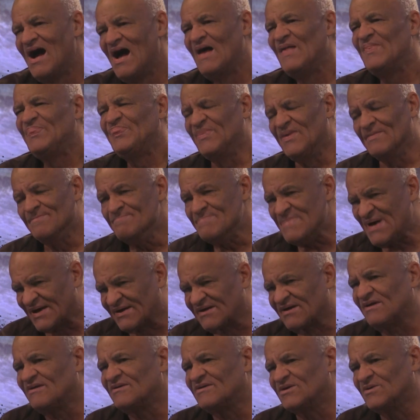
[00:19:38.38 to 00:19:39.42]
the
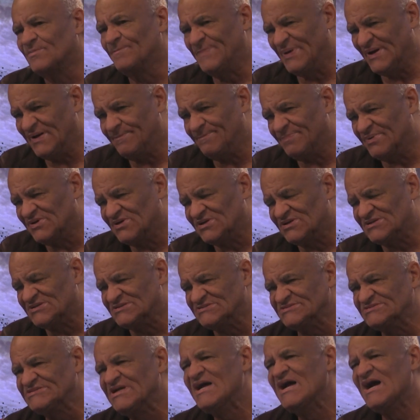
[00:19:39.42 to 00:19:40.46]
medical people
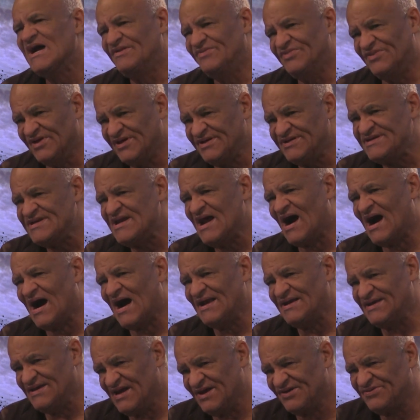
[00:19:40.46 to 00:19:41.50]
did not
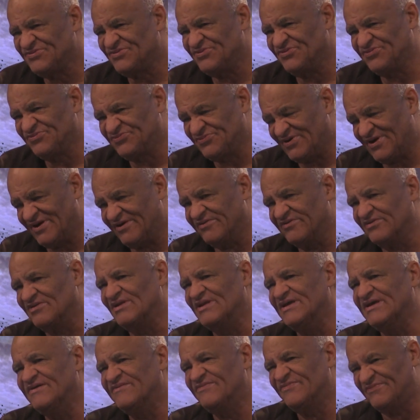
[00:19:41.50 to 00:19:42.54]
necessarily
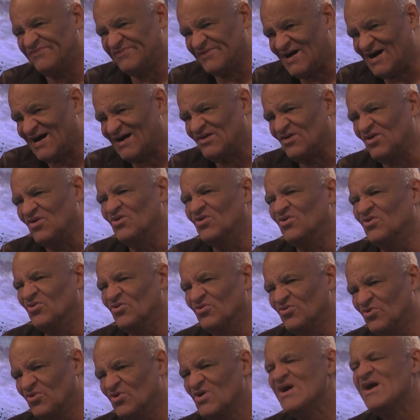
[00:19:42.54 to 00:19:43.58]
follow
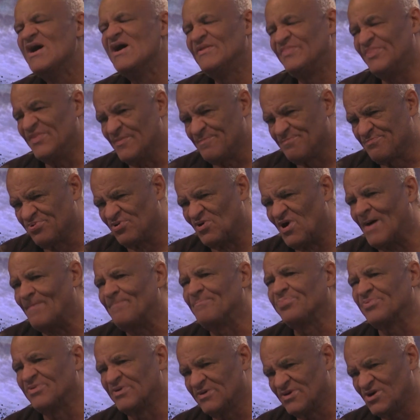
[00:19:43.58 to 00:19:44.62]
the
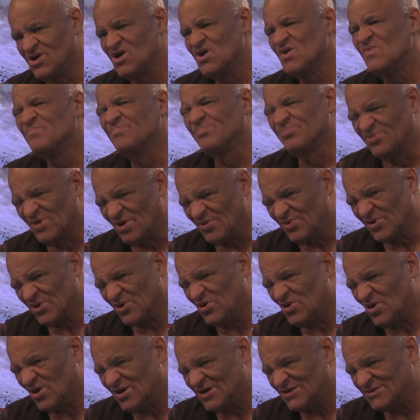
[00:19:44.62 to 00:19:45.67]
proper
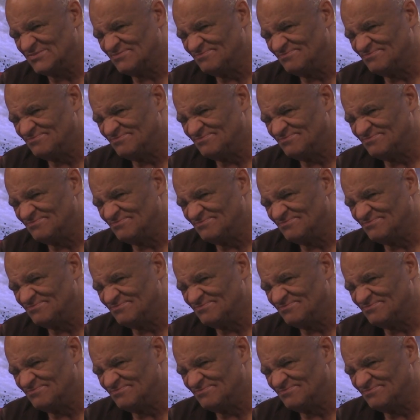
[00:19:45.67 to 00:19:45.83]
protocol.